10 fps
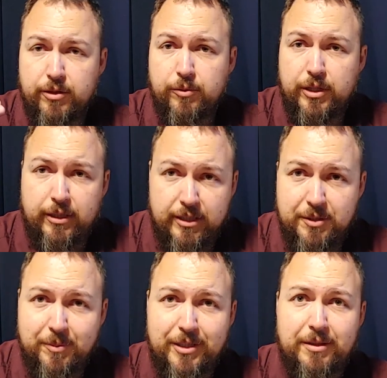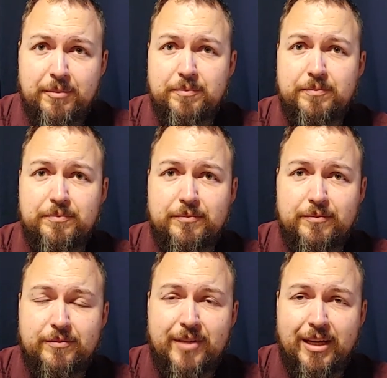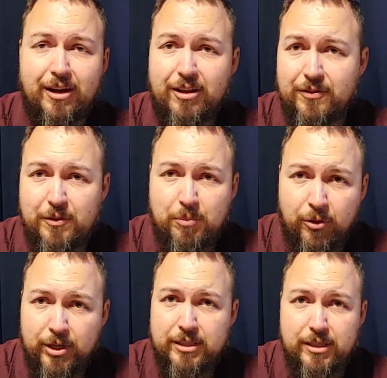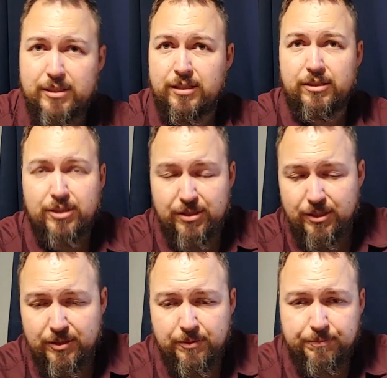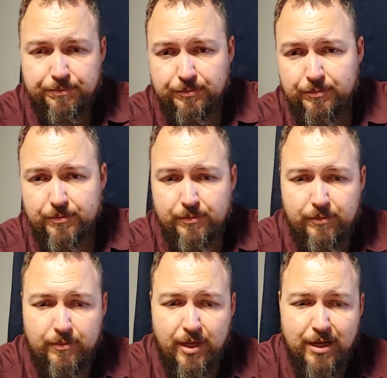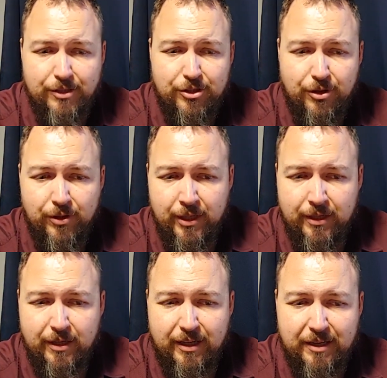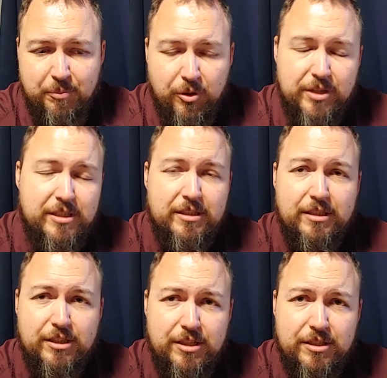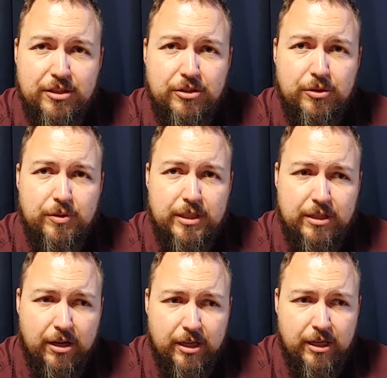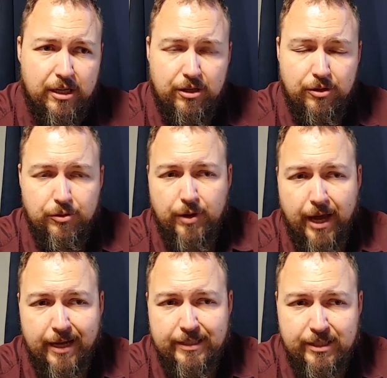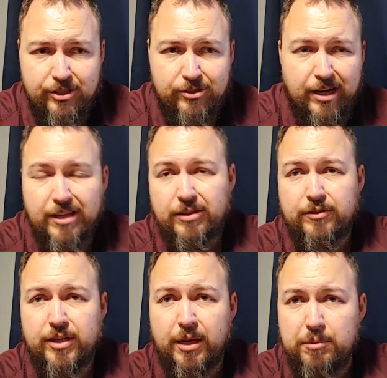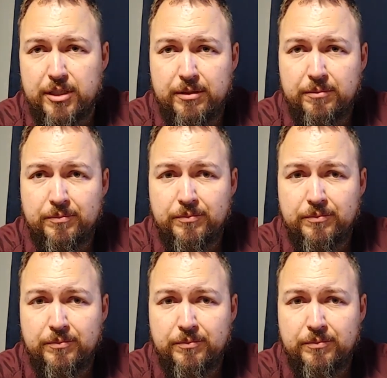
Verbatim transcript: it with Elizabeth, and all of it points us to Jesus. And so it points us to Jesus, who is our king, who has the strength of Samson,